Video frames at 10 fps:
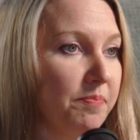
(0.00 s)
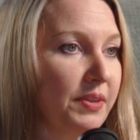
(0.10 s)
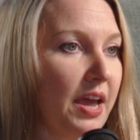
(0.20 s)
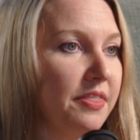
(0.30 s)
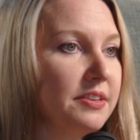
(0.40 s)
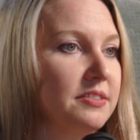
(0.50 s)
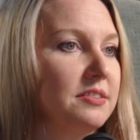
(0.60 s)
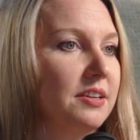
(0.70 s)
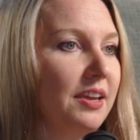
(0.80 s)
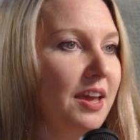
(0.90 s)
Yes, and this
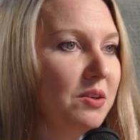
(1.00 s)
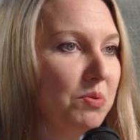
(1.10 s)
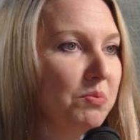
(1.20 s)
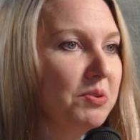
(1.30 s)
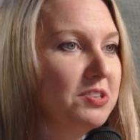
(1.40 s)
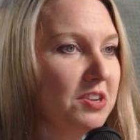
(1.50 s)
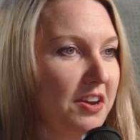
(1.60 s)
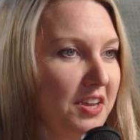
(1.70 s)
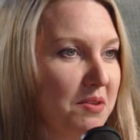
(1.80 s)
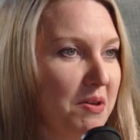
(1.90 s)
is, again, what we were
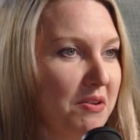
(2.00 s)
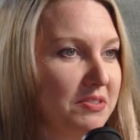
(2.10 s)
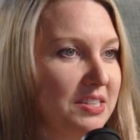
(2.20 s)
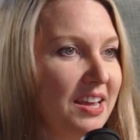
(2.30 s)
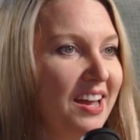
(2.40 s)
talking about